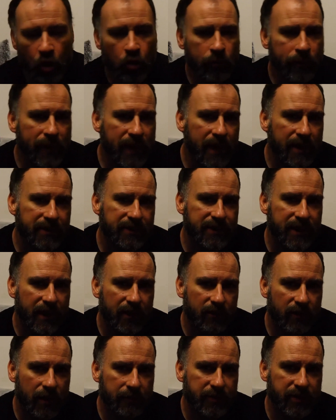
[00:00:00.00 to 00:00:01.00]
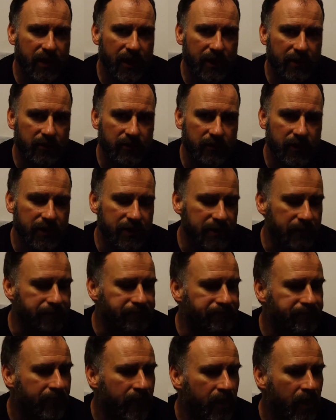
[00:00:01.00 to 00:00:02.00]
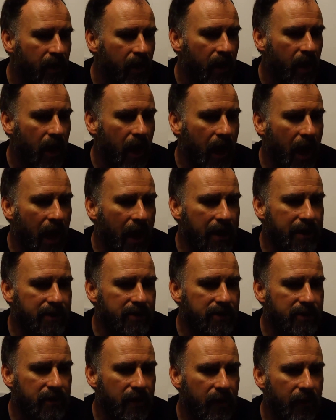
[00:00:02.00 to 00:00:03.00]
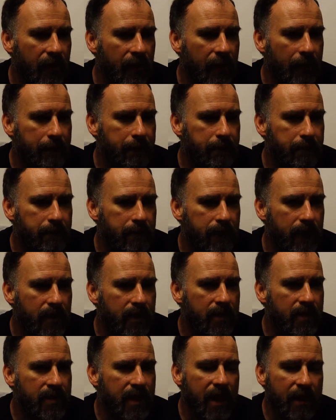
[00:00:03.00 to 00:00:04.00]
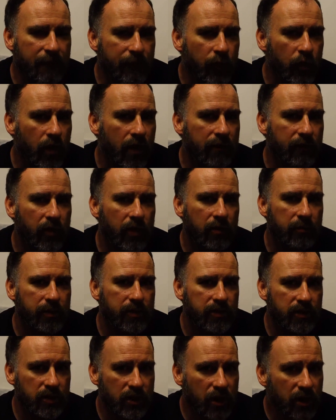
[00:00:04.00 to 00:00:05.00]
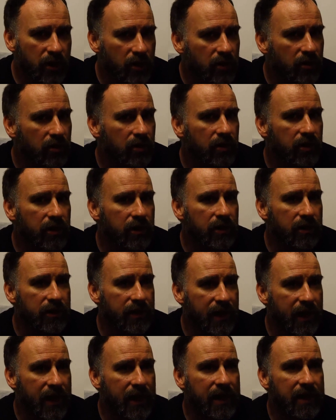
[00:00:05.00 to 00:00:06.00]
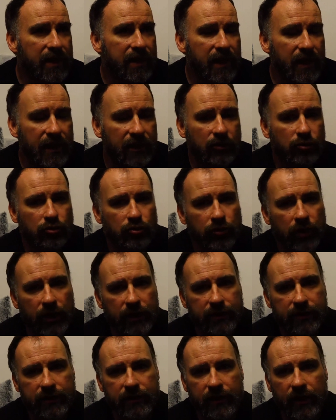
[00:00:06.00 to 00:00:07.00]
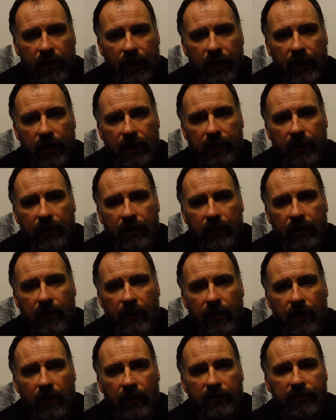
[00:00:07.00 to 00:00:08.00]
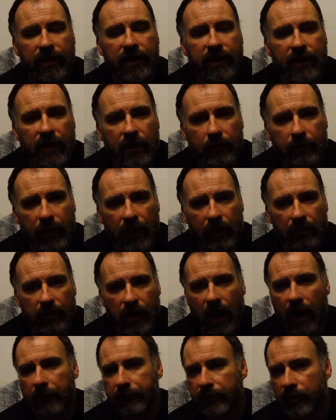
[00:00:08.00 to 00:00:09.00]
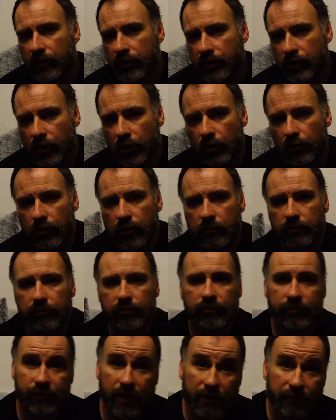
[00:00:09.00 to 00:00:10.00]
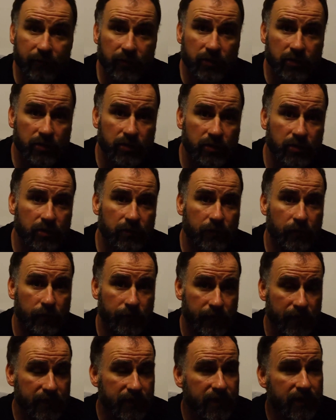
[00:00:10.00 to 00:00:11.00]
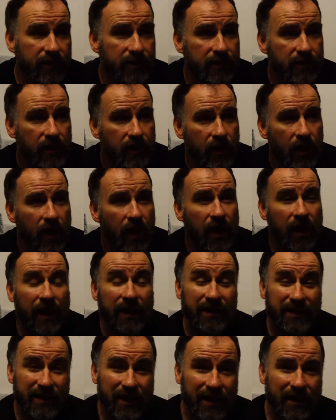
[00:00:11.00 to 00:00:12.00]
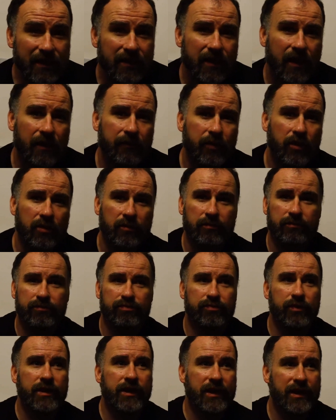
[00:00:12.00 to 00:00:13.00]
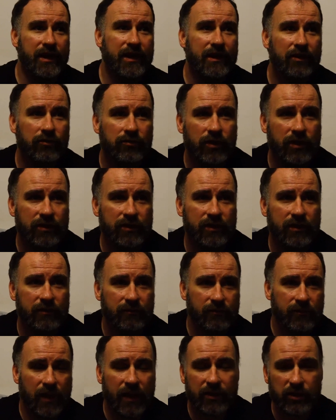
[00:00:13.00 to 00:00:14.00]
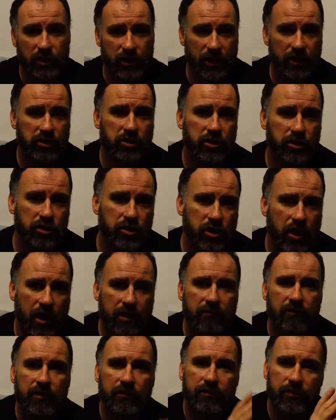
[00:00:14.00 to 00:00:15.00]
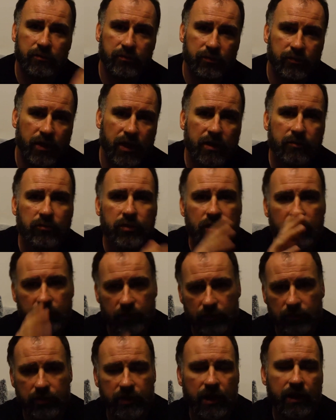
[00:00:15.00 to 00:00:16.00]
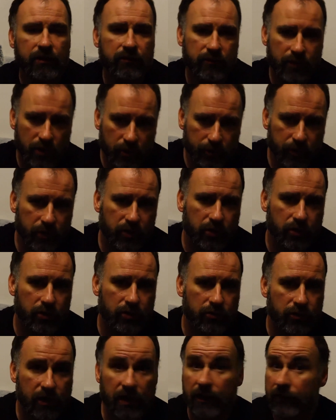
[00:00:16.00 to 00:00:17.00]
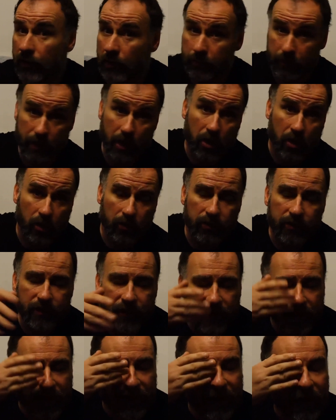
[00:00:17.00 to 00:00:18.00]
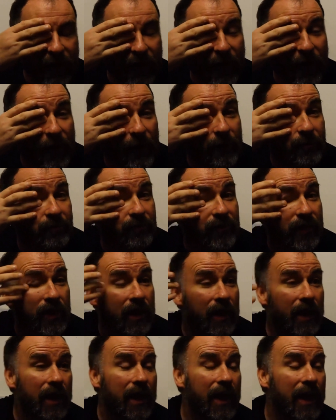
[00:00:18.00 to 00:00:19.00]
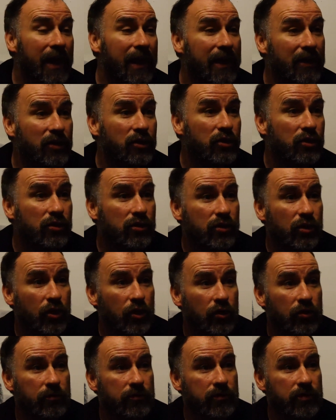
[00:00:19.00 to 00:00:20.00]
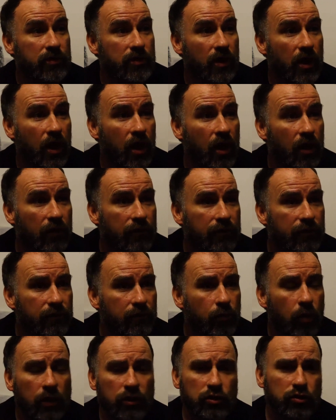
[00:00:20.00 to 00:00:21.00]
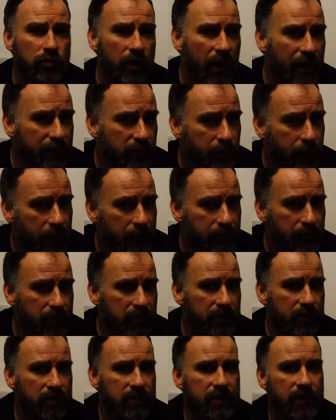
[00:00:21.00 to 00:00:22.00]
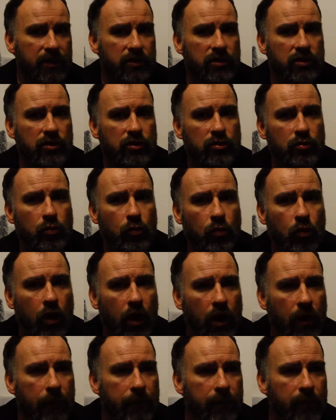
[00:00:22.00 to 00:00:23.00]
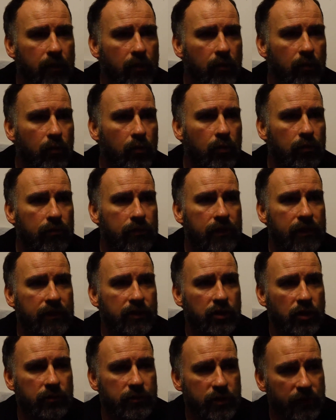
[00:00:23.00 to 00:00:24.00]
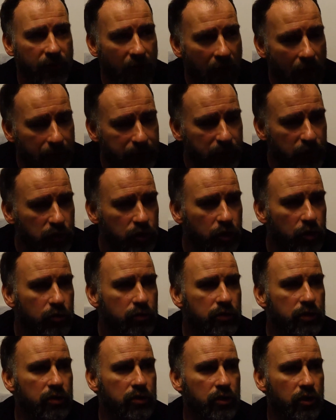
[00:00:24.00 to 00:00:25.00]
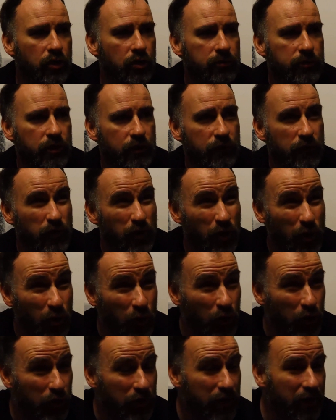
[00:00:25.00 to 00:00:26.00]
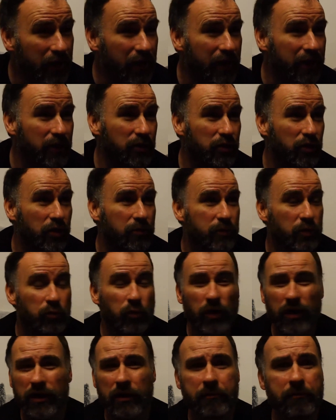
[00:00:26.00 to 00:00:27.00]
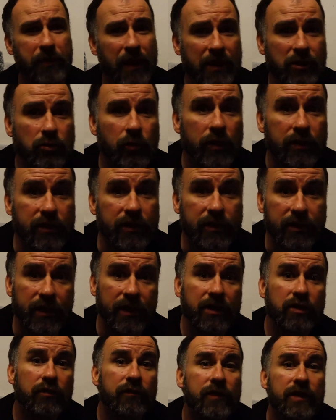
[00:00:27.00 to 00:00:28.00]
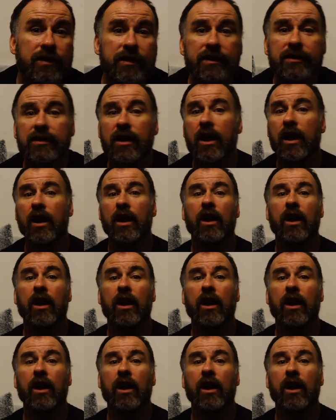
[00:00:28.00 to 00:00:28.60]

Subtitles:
or BSc and our MSci degrees. And therefore I've got a particularly keen interest in thinking about aptitude and preferences for physics. Indeed, I've got a pretty keen interest in education in general, from primary through secondary up to tertiary level and beyond, in terms of what drives people's decisions, in terms of aptitudes, in terms of learning, in terms of what are the best ways to teach physics,